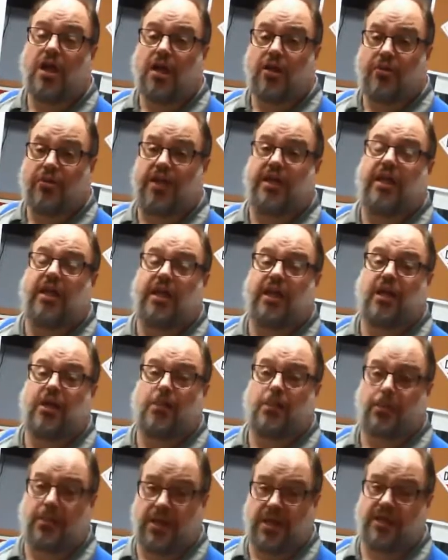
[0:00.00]
that can
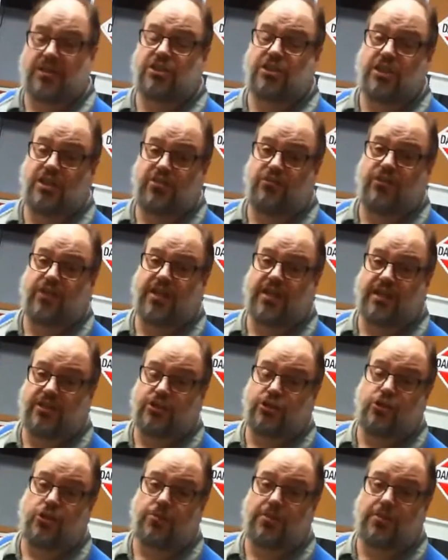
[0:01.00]
combust if it gets too